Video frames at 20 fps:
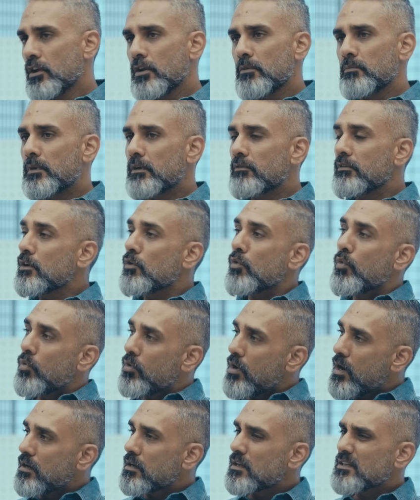But when
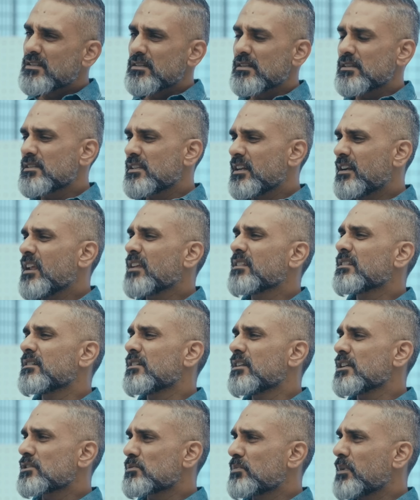Ola does this, they take the
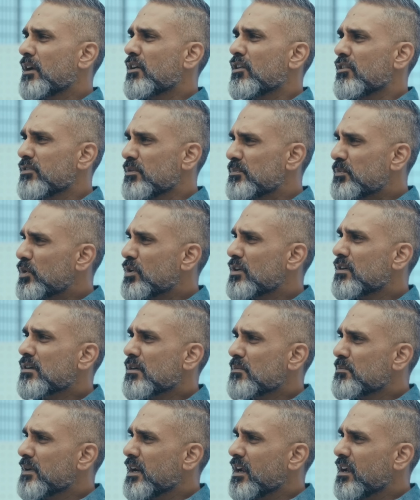disc brake off and put a
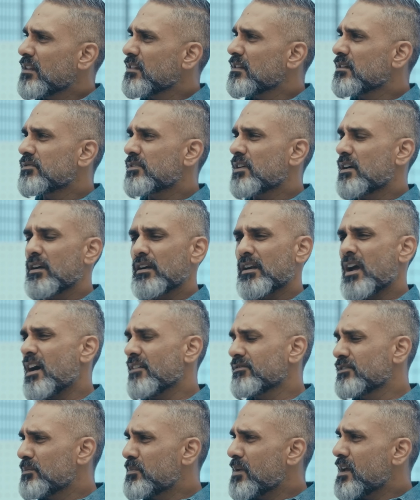drum brake in the front.
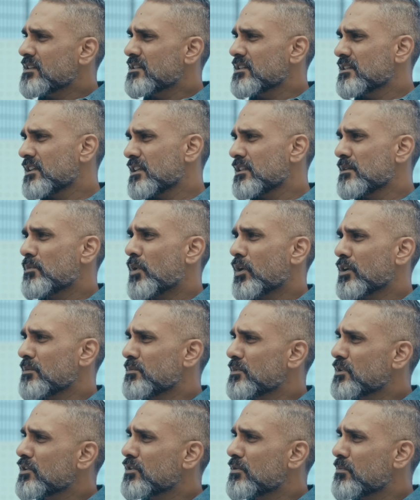Half the plastics at the
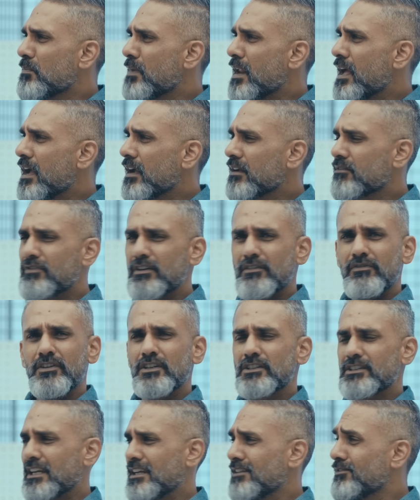bottom turn black. Fit
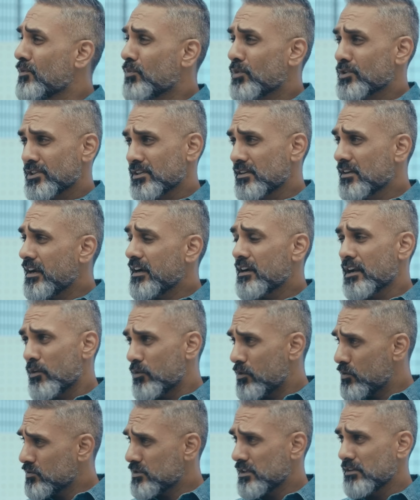finish anyway wasn't great. Now
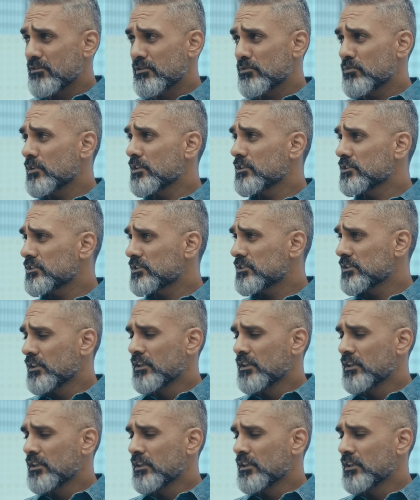it looks even worse.